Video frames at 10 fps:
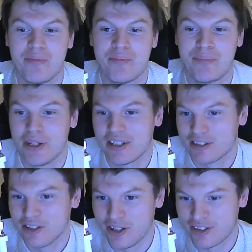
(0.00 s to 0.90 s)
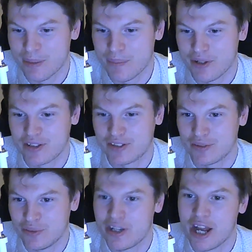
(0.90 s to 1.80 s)
But it's not as simple as
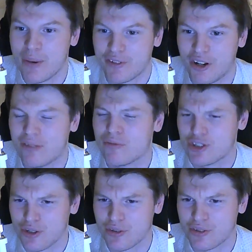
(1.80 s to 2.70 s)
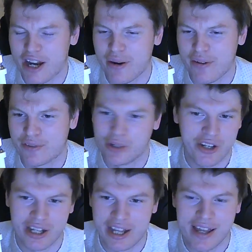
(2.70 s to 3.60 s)
now we've got reduced tariffs, we're going
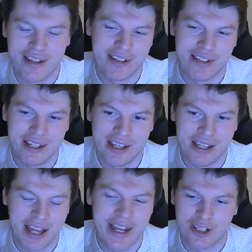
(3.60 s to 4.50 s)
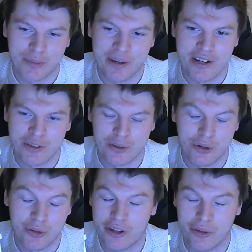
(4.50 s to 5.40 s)
to get an
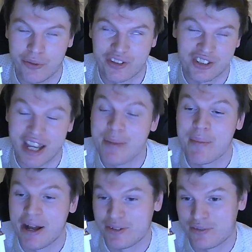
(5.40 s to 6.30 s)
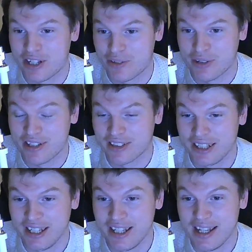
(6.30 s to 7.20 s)
exponential or the same amount of increase
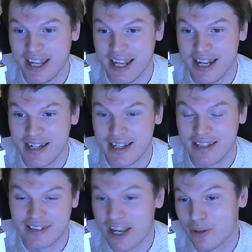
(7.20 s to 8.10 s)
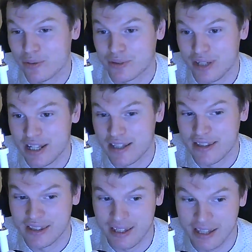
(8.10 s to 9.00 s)
in sales in
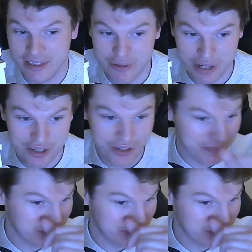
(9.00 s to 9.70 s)
that region.